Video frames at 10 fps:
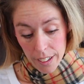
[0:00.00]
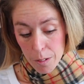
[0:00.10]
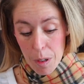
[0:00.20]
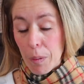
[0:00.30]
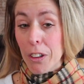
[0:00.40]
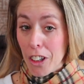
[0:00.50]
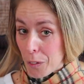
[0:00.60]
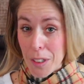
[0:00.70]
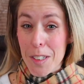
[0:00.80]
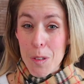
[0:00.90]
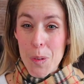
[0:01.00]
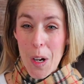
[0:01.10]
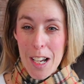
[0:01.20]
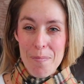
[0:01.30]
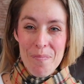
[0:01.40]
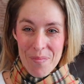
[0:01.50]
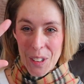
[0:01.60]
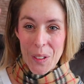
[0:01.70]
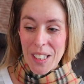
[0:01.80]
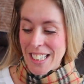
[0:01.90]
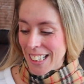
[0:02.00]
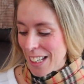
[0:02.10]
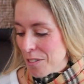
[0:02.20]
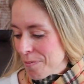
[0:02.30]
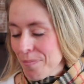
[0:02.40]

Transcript: People are not going to subscribe. They're going to leave.